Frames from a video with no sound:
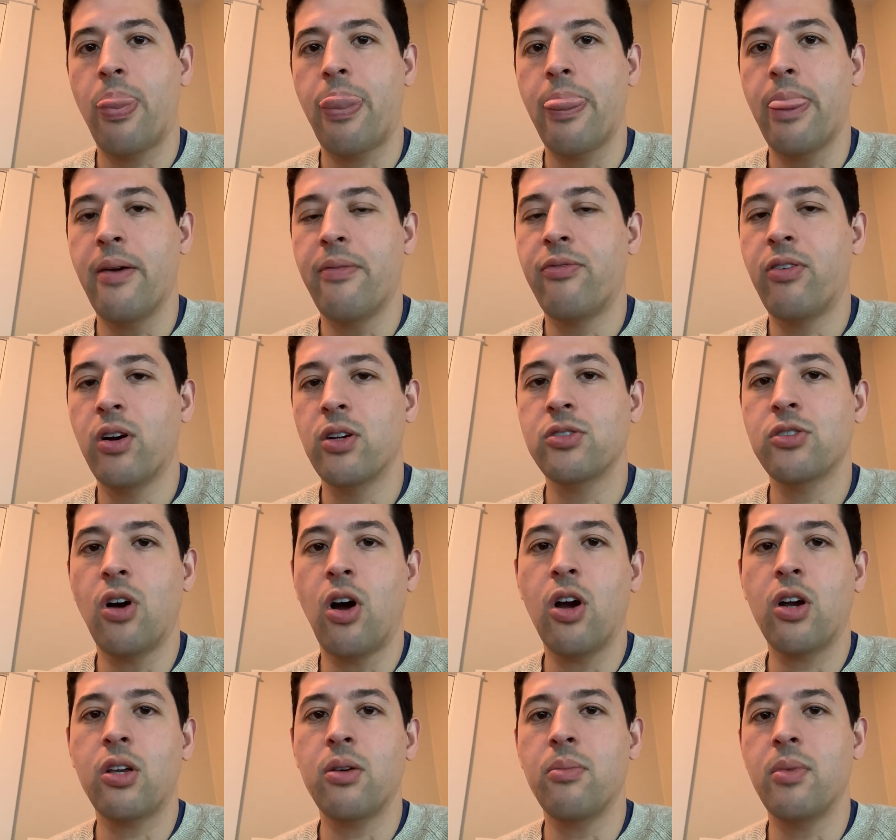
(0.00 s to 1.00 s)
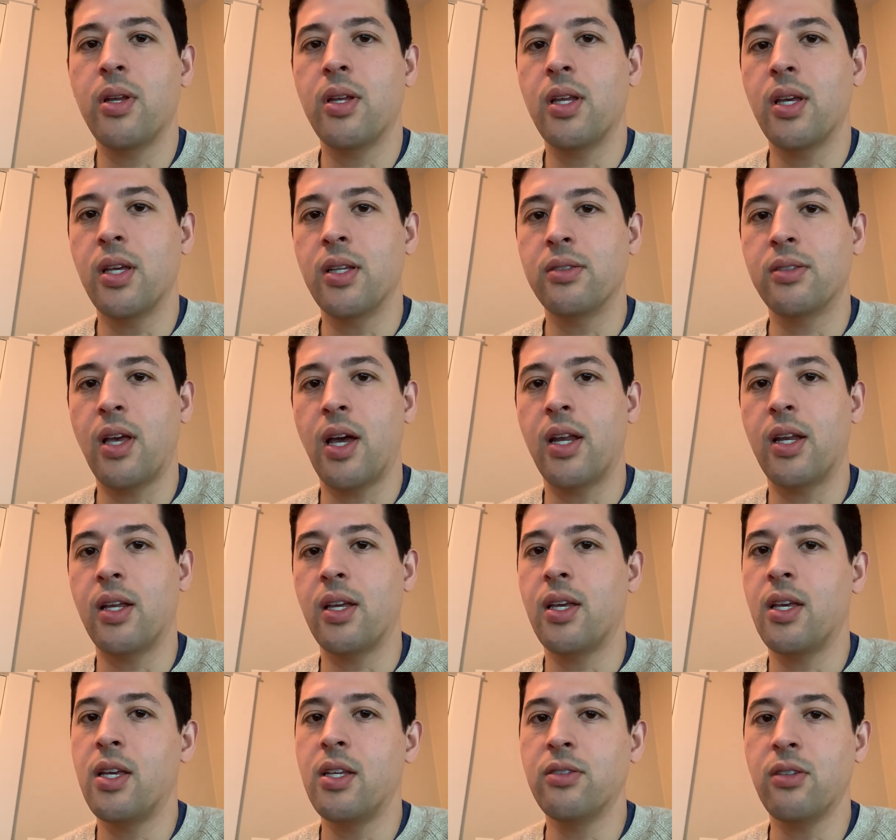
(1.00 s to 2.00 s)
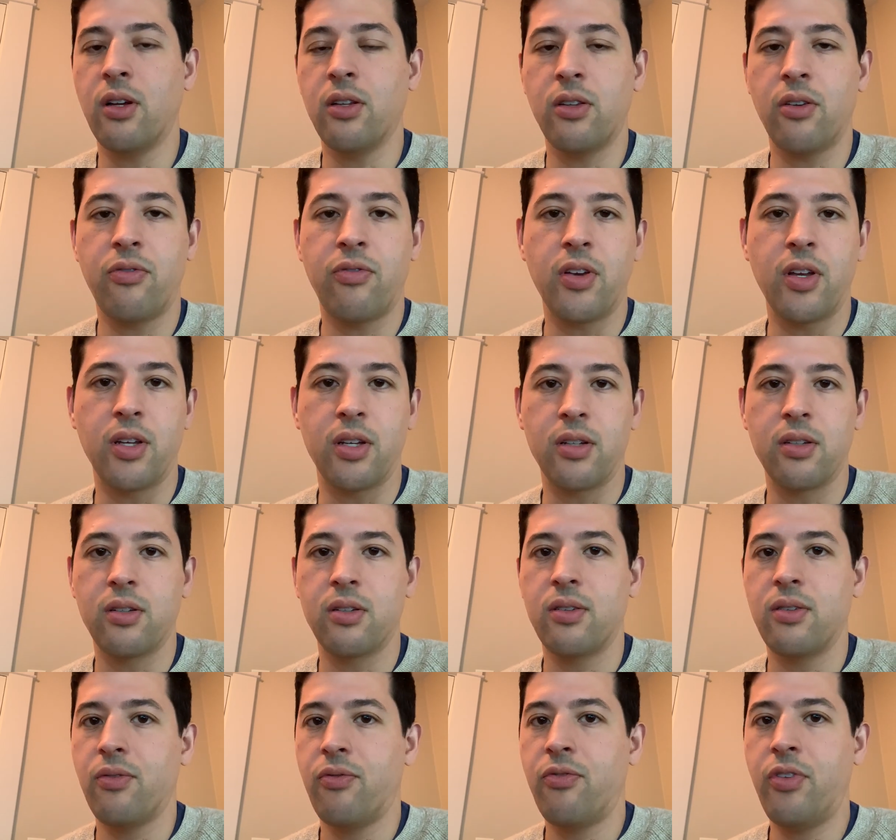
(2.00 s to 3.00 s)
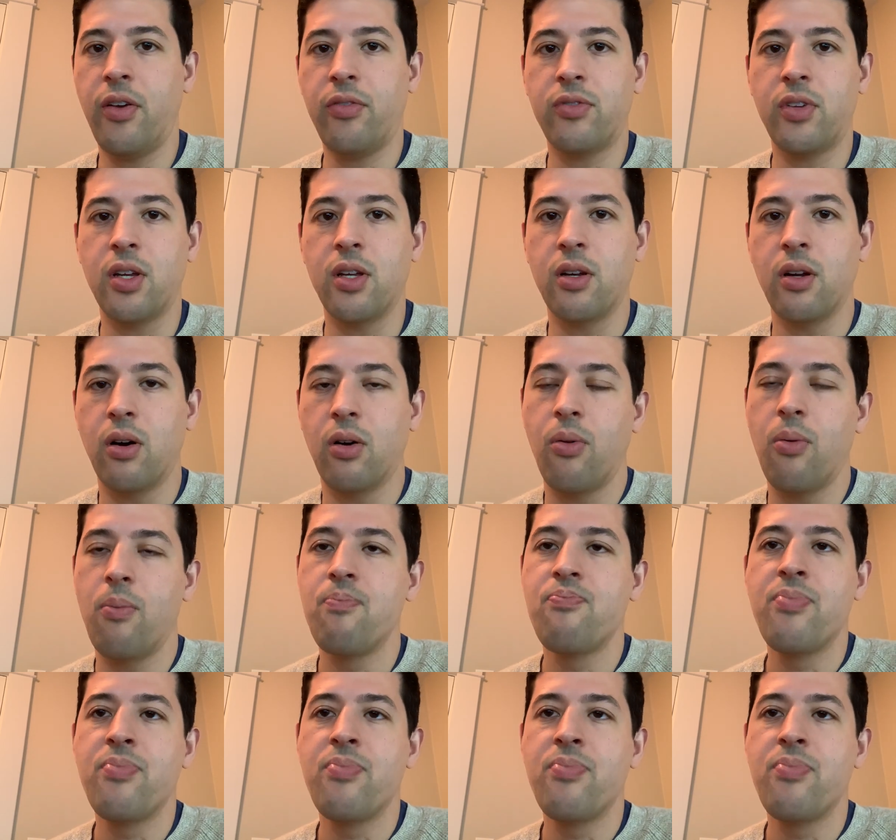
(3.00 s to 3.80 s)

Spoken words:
The first argument is that he's undefeated, 50-0.